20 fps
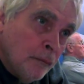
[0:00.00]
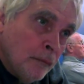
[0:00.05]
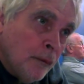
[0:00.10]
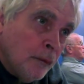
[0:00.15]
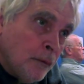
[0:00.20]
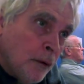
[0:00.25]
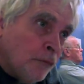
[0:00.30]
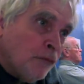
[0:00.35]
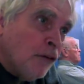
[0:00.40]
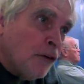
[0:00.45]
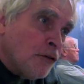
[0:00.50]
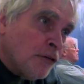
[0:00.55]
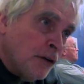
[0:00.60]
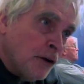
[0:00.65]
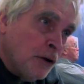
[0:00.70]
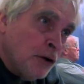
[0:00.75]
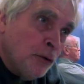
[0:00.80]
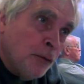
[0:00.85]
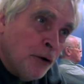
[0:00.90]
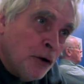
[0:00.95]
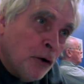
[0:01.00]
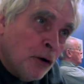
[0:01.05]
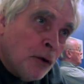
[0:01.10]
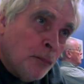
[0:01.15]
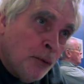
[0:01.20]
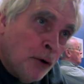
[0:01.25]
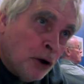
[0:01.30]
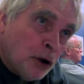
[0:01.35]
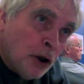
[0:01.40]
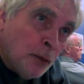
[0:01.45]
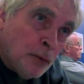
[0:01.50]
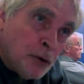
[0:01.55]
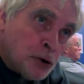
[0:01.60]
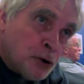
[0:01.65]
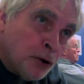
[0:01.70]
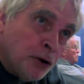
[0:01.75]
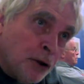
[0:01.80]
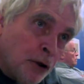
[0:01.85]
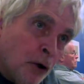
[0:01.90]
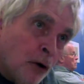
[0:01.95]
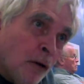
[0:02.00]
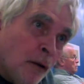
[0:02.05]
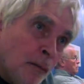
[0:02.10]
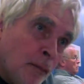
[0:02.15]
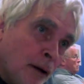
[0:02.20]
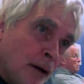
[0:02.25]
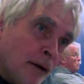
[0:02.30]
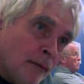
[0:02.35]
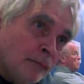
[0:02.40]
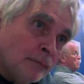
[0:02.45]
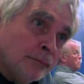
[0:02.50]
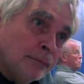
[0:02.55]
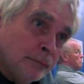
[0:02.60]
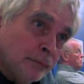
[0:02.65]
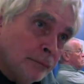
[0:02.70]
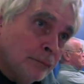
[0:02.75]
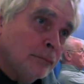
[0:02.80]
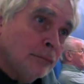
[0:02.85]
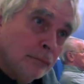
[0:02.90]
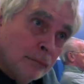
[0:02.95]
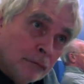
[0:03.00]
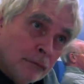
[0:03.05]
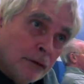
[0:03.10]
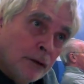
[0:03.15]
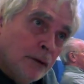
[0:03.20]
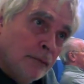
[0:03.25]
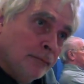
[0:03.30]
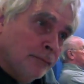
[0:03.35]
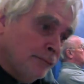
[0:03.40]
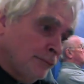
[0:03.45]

the first thing you do when you go to Berkeley, be sure you go to the Med. Right?